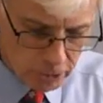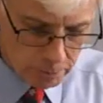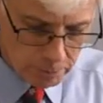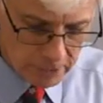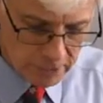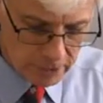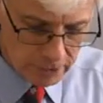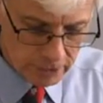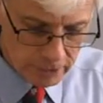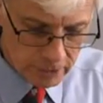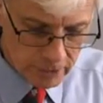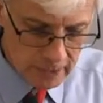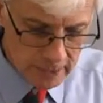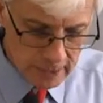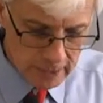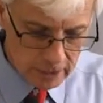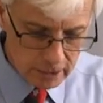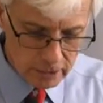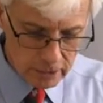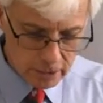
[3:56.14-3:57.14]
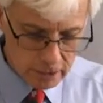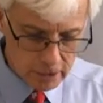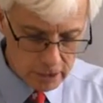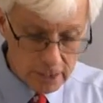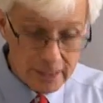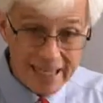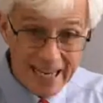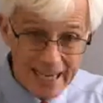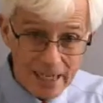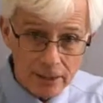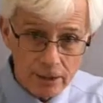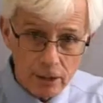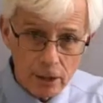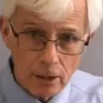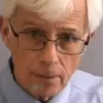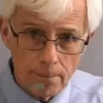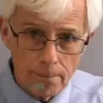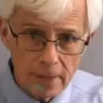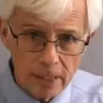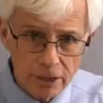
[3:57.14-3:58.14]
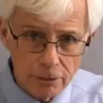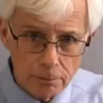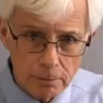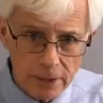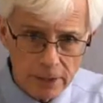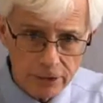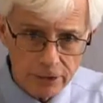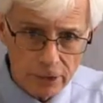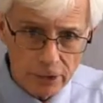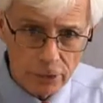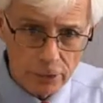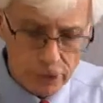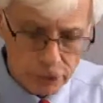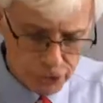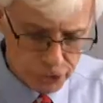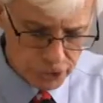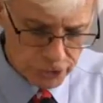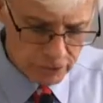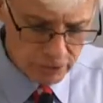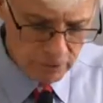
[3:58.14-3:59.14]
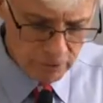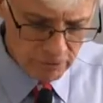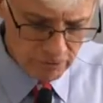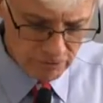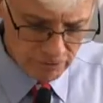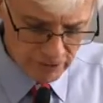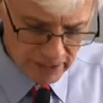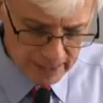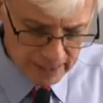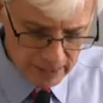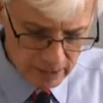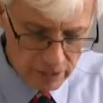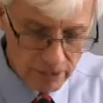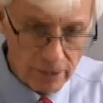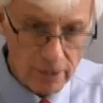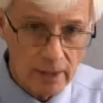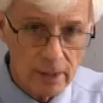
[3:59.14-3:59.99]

Peter is to sustain commitment to Christian faith